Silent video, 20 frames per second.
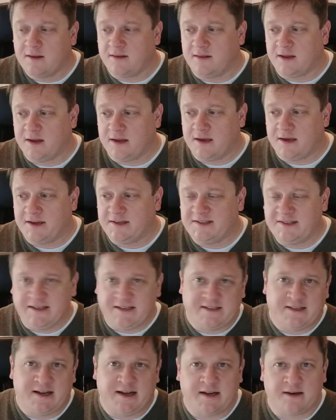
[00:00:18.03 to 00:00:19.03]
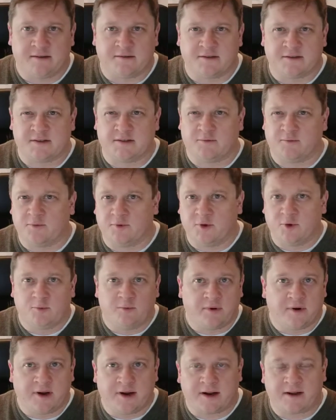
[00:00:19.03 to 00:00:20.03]
the details, the
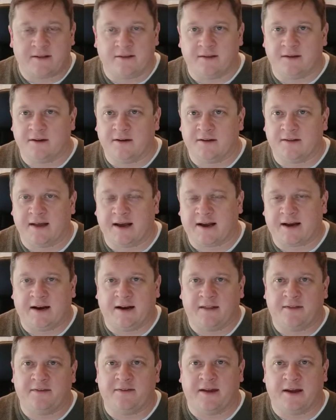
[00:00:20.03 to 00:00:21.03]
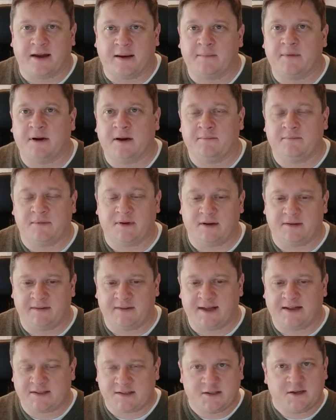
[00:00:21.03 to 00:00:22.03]
rubric, the that kind of thing. I'm, I'm,
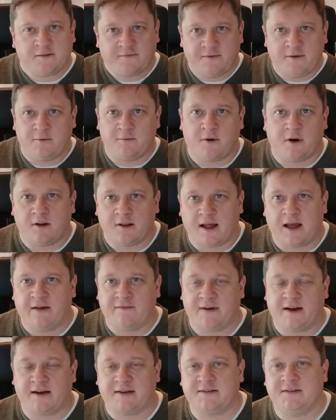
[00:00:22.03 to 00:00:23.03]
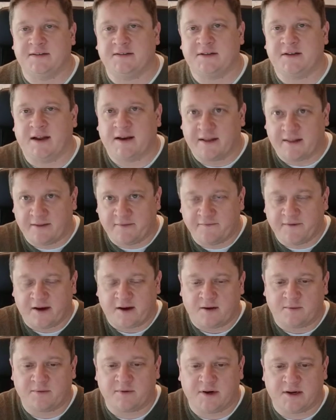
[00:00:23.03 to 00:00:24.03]
that stuff you all have access to that in the
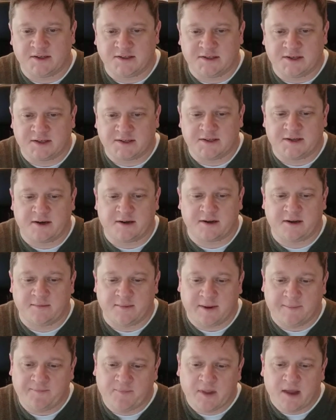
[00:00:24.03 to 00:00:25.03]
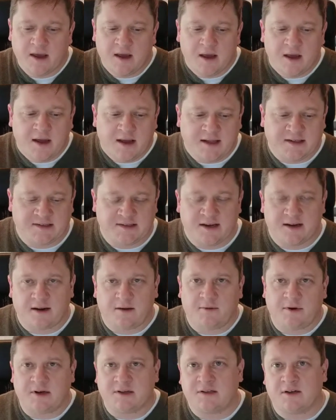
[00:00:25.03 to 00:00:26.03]
final project document. Instead, I
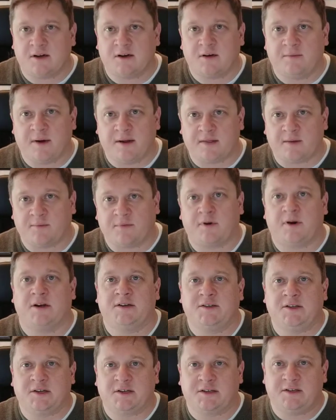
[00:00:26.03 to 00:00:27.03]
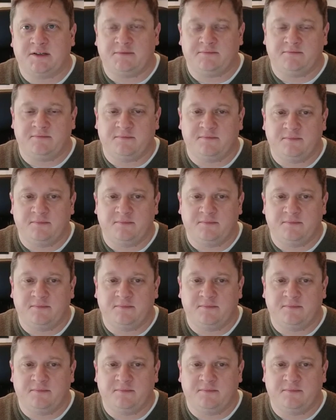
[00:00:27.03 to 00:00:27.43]
want to talk about the project